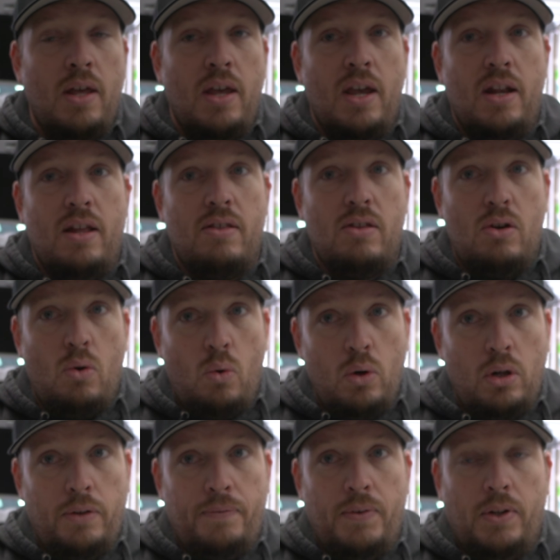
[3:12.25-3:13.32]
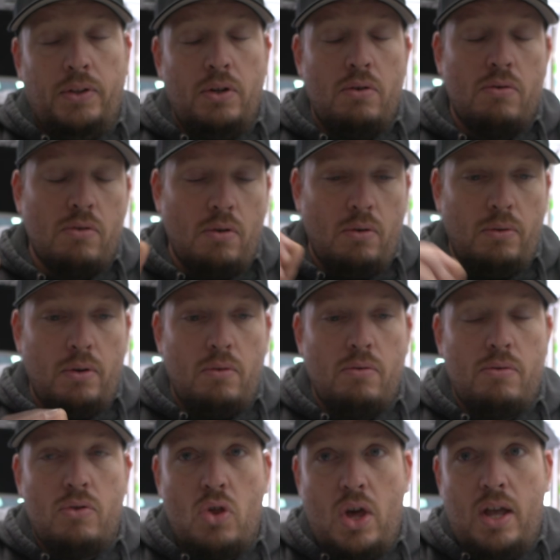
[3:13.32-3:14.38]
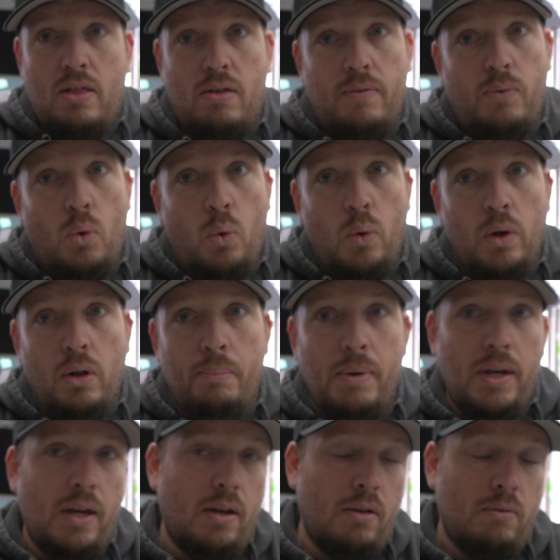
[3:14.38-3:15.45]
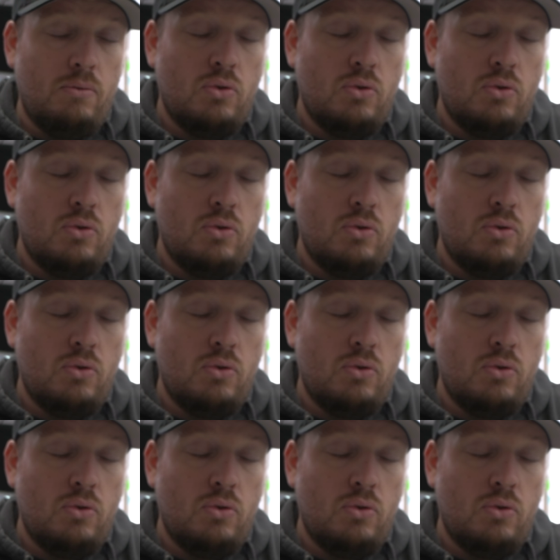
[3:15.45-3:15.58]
It is an oiled filter, so there's chance of oil being